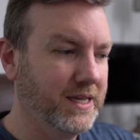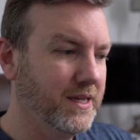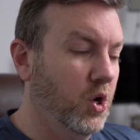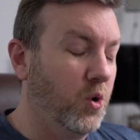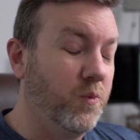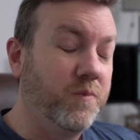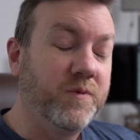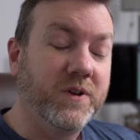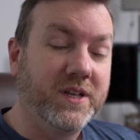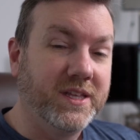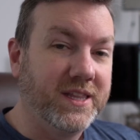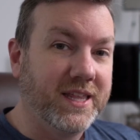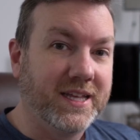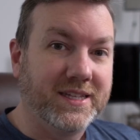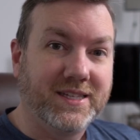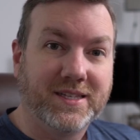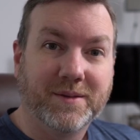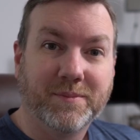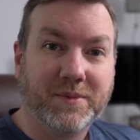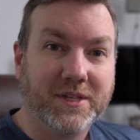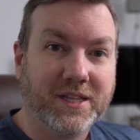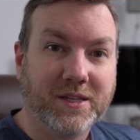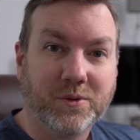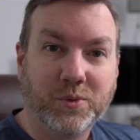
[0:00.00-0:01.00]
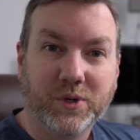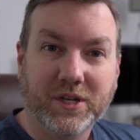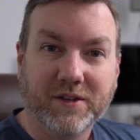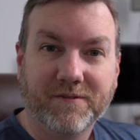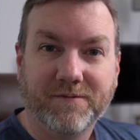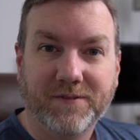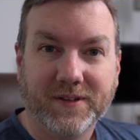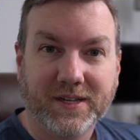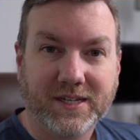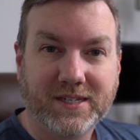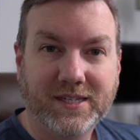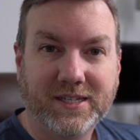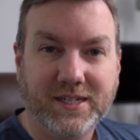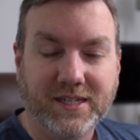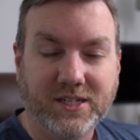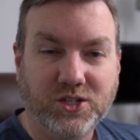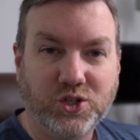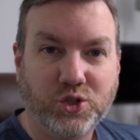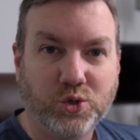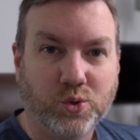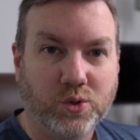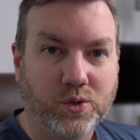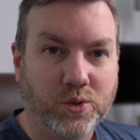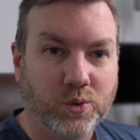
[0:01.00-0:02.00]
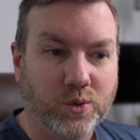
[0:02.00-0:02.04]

Hopefully that's something that will get fixed in short